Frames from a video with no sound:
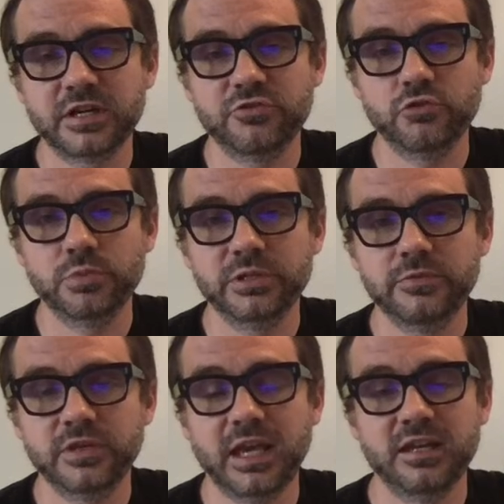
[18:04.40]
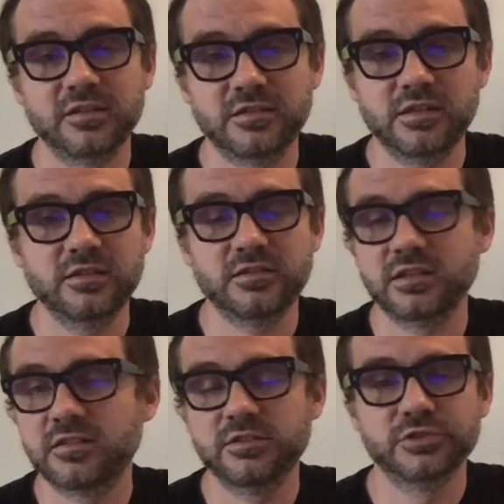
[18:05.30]
true belief can exist and
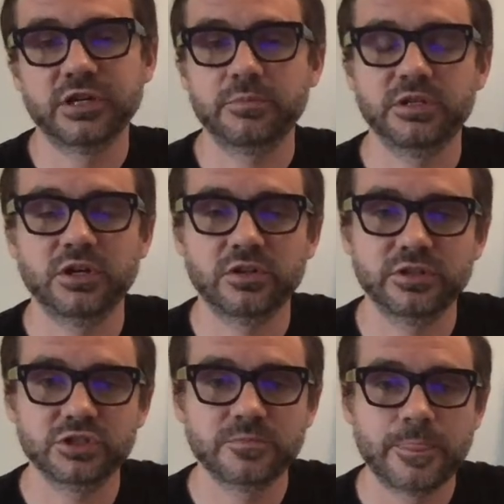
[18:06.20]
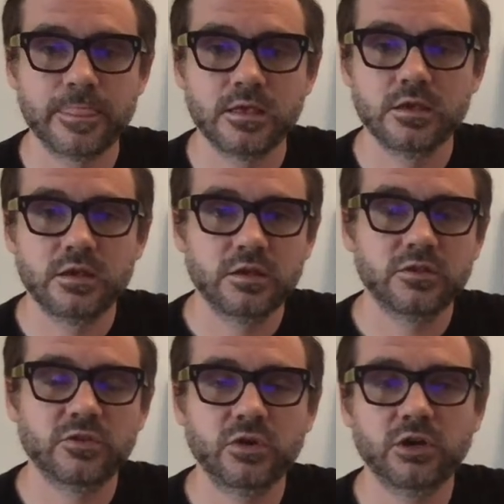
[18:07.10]
still not be knowledge.
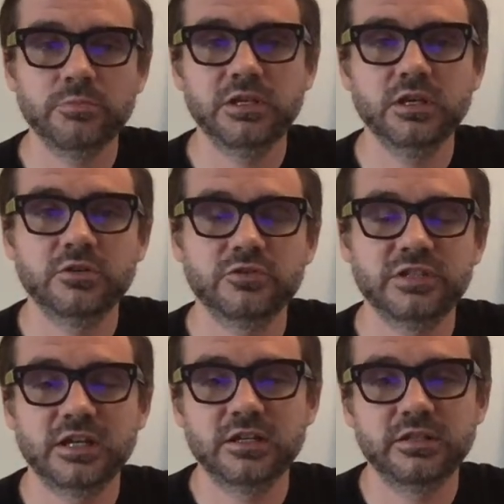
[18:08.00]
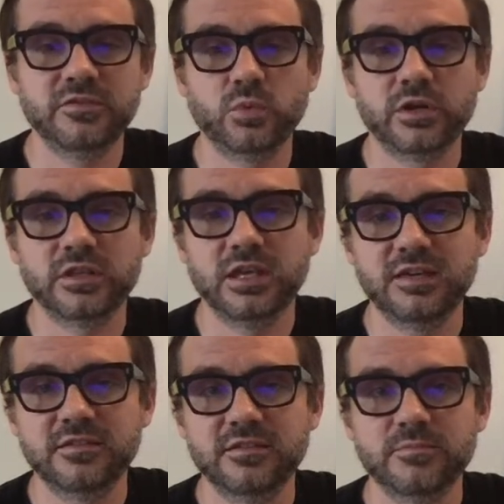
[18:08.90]
So help me understand at least one of the
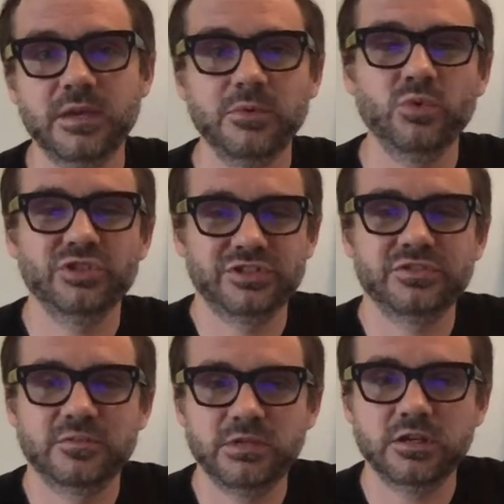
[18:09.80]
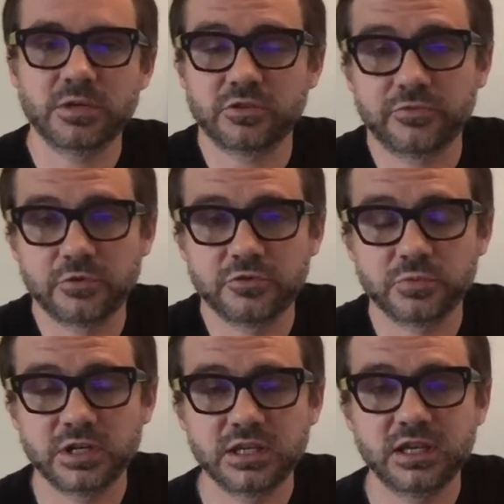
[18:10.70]
cases. Maybe we'll just speak about the first
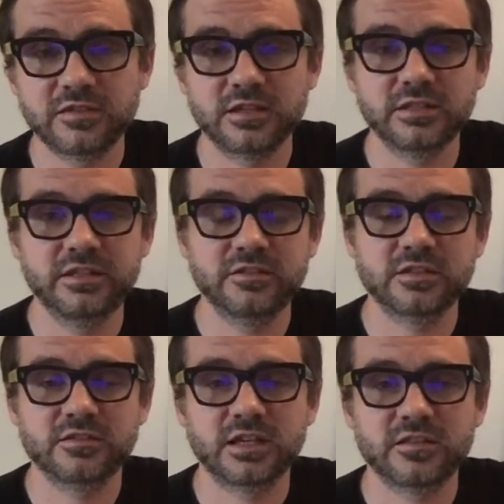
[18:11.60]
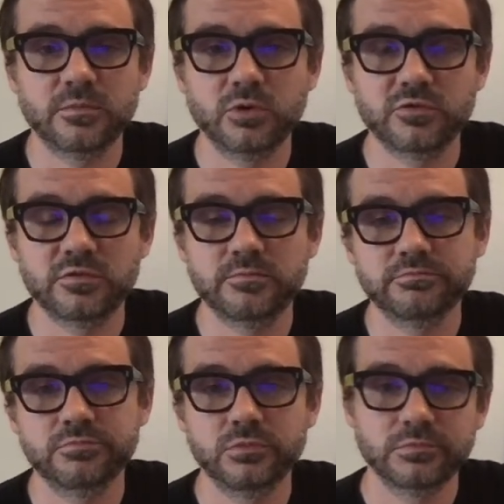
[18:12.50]
one, I guess, at least, because that's the most
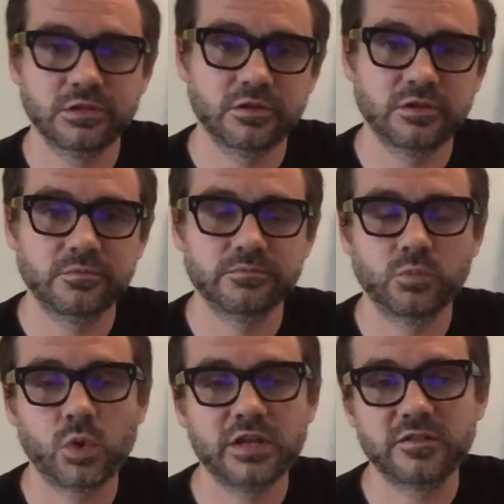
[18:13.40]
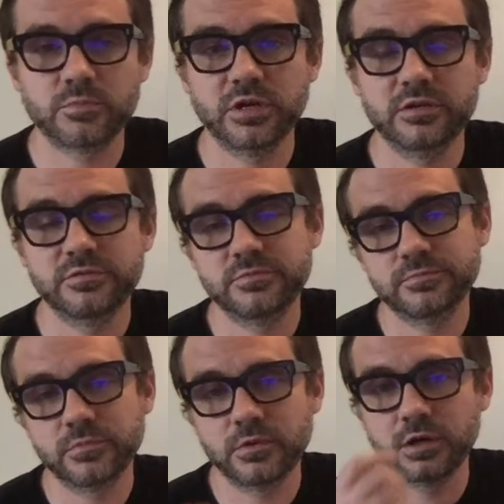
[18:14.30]
um, widespread
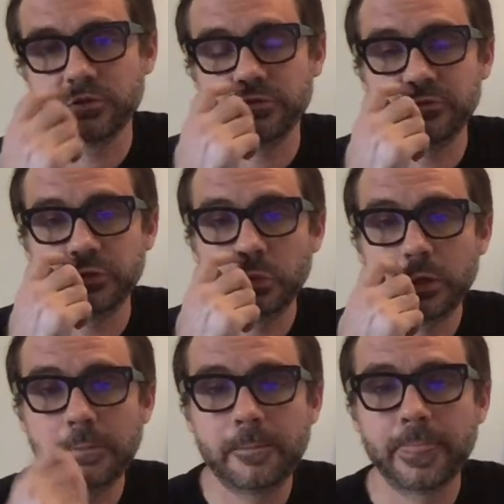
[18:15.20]
understood one.